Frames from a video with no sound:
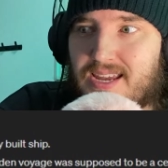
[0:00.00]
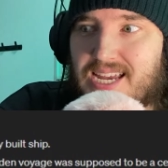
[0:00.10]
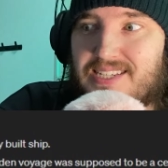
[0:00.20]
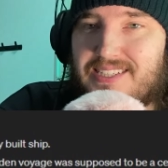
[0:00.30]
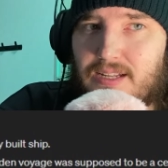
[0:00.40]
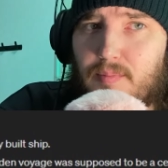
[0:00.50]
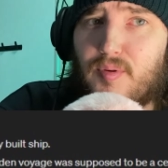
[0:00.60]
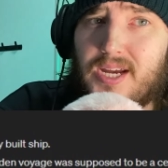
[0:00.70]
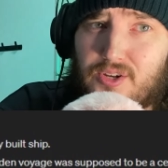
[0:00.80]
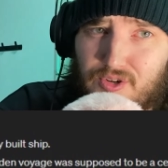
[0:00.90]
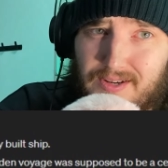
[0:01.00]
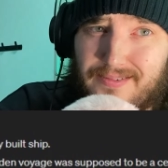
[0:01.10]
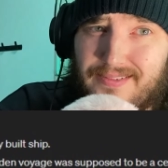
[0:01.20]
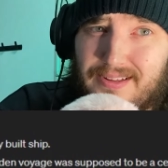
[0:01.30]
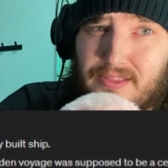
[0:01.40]
a
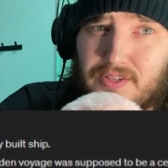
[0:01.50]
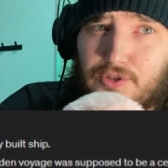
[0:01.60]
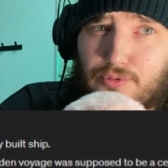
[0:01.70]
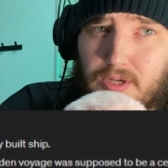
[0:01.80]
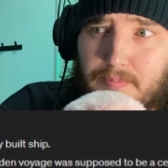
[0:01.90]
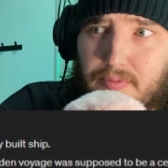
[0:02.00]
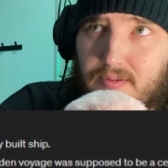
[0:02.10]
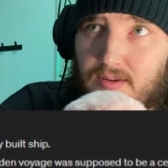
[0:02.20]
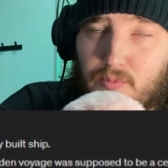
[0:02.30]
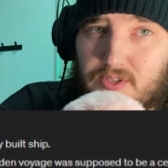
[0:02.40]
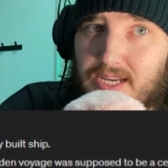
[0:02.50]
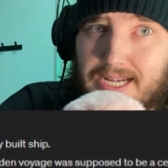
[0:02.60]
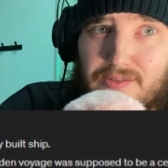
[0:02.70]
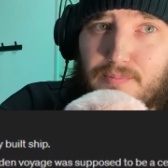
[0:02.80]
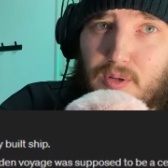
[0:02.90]
celebration, this trip. It was
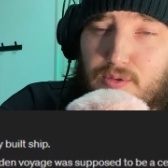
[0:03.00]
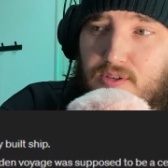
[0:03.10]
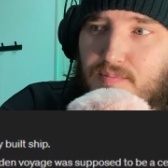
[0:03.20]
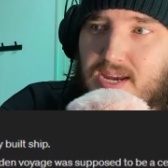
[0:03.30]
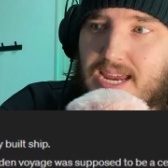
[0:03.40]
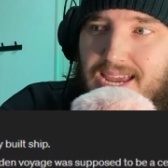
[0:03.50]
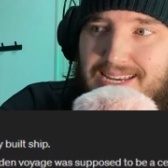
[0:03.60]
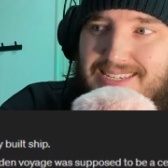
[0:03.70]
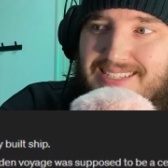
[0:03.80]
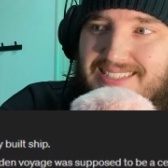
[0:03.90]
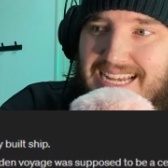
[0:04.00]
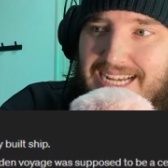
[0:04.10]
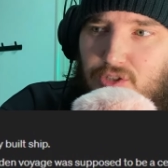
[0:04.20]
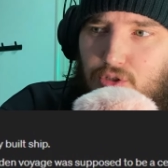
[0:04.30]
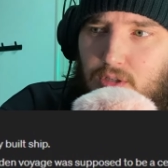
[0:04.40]
not supposed to be a
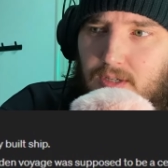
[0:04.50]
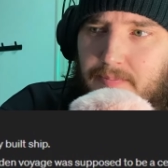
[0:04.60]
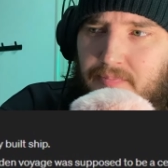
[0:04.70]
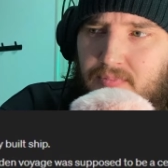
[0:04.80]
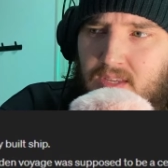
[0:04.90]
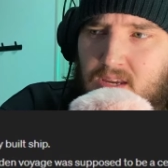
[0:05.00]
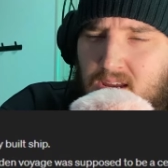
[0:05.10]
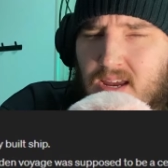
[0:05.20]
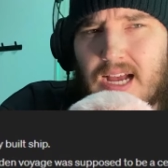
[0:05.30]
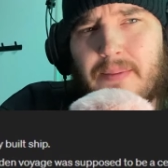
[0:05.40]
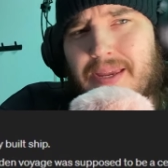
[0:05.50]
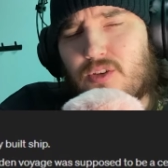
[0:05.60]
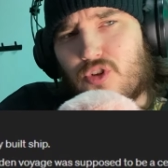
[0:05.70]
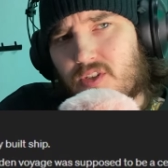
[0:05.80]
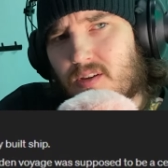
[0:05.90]
disaster. I mean,
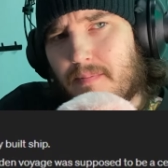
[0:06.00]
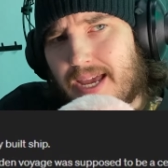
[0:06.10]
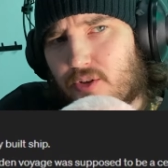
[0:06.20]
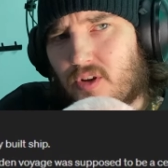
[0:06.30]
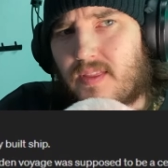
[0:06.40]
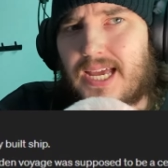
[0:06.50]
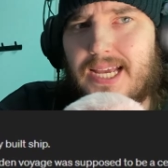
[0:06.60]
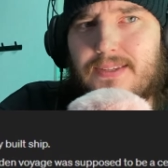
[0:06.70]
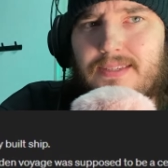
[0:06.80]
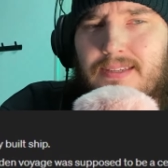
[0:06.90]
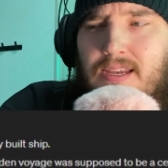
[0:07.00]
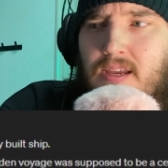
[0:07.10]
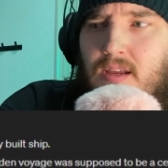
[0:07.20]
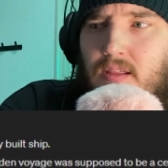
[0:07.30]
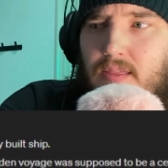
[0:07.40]
just imagine that.
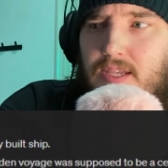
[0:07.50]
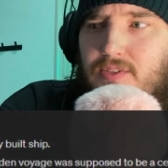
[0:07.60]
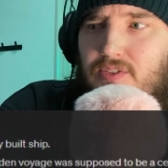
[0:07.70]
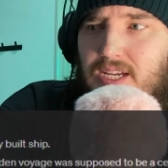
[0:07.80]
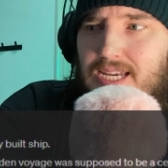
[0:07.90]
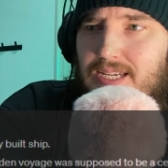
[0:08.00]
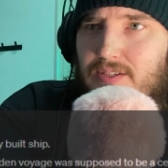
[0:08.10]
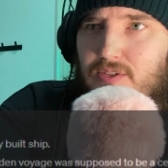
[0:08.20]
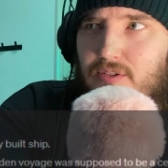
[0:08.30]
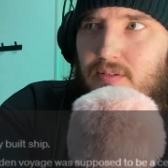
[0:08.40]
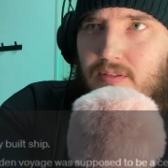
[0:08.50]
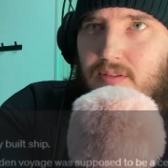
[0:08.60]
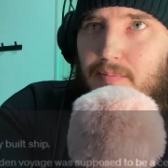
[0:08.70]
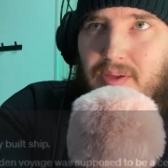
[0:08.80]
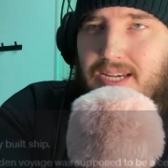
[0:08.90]
This is
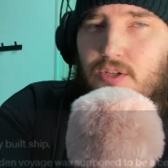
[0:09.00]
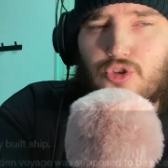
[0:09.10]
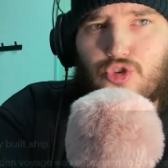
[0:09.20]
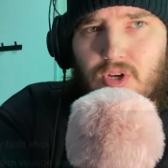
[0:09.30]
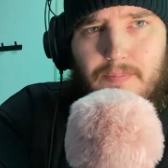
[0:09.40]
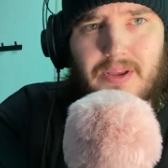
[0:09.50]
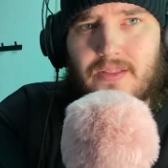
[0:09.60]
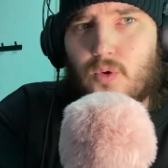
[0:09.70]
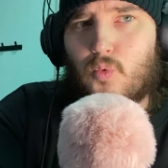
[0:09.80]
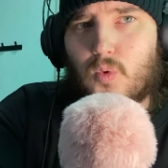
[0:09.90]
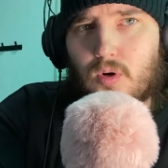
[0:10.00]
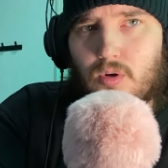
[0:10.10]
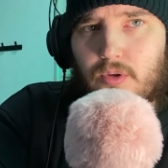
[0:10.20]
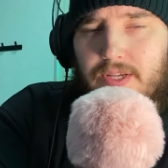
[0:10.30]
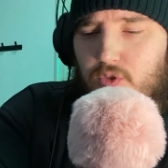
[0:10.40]
the biggest ship in the
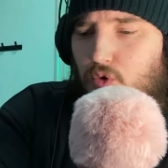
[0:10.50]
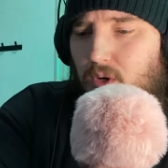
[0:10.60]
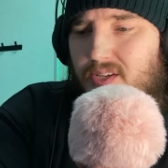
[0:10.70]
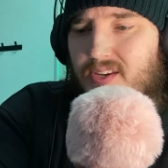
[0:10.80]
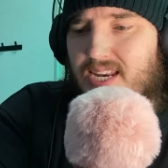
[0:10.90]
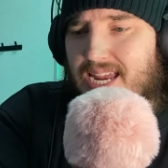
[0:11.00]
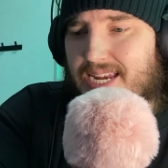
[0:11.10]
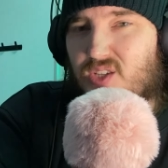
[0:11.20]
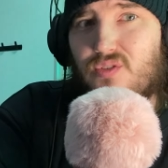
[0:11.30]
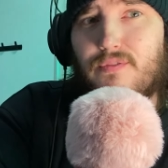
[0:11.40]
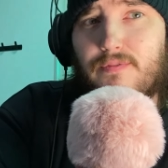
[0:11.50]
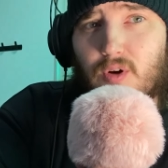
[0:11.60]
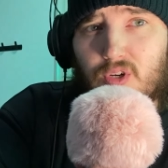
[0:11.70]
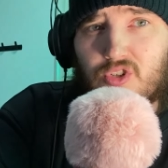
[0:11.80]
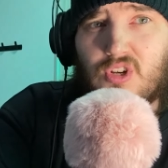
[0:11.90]
world. It's going to take its
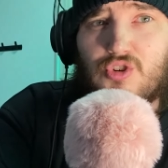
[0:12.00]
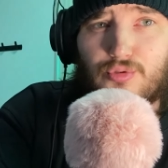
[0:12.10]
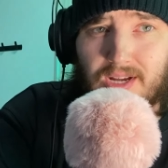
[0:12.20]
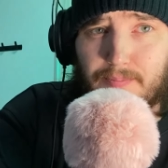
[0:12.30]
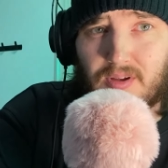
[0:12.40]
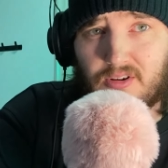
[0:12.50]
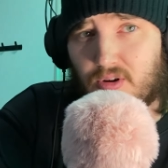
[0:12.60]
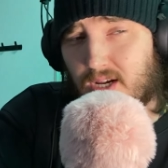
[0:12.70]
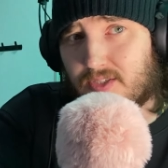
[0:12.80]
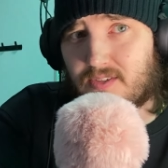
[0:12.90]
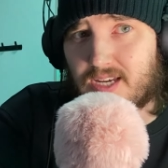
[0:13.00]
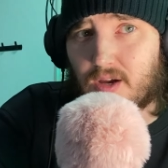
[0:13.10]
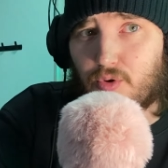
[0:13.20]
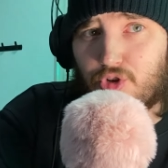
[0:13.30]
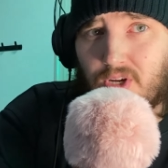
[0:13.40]
first trip across the
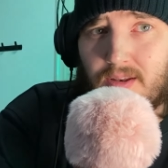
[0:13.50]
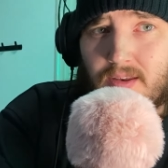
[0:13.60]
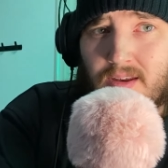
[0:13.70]
ocean